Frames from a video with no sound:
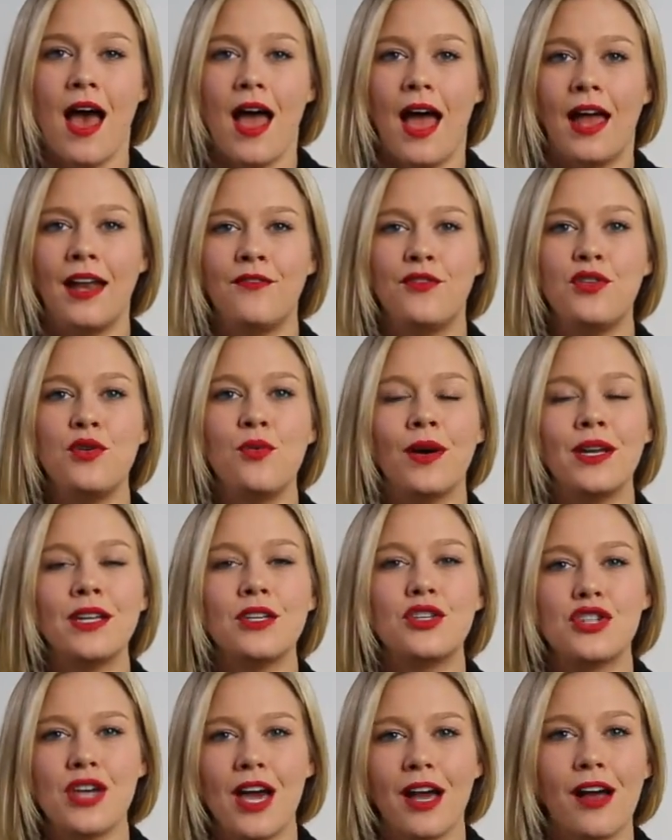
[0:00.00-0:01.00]
And if you want
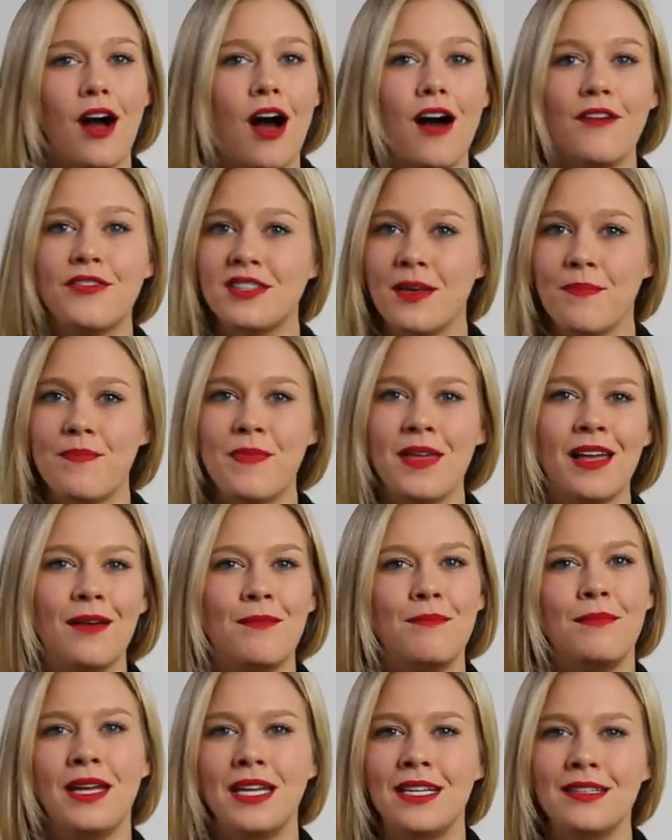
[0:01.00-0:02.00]
to check off something
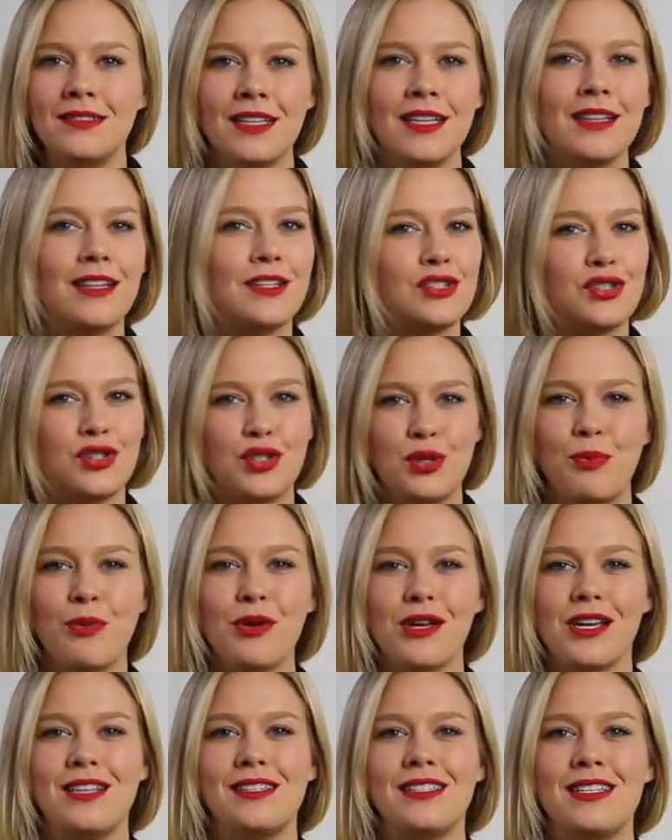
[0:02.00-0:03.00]
immediately that's
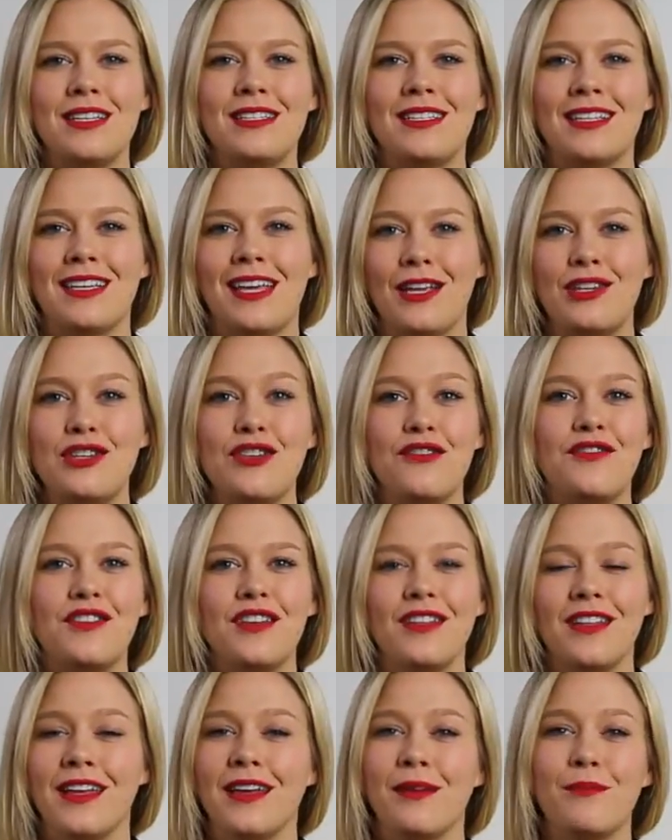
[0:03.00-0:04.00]
super easy to get you
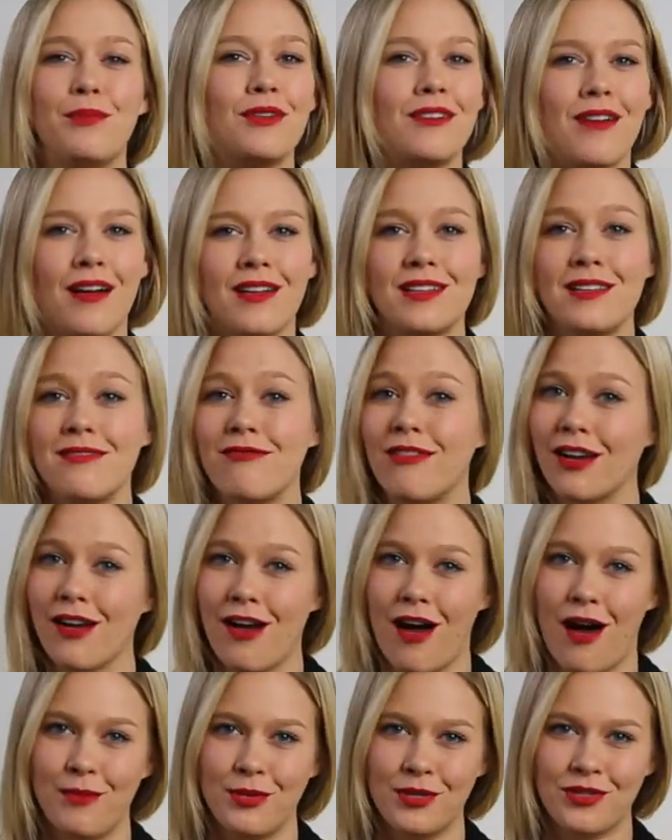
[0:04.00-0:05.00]
feeling productive and
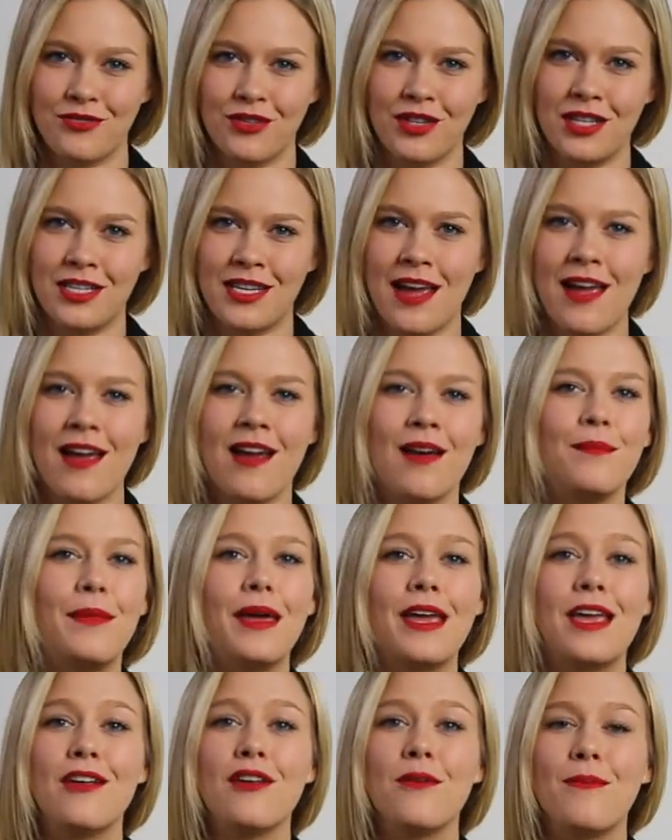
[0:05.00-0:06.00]
accomplished for the day,
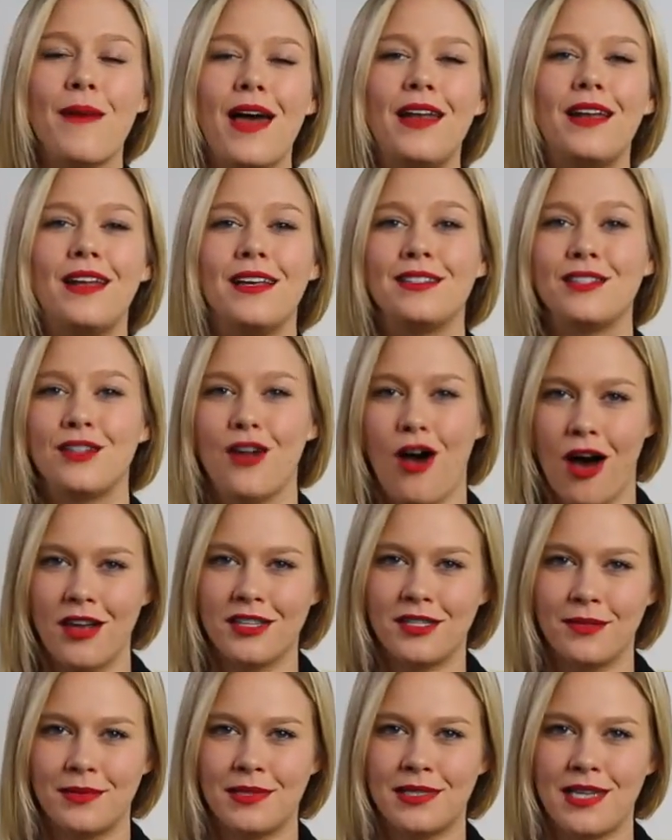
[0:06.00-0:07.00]
making your bed is an awesome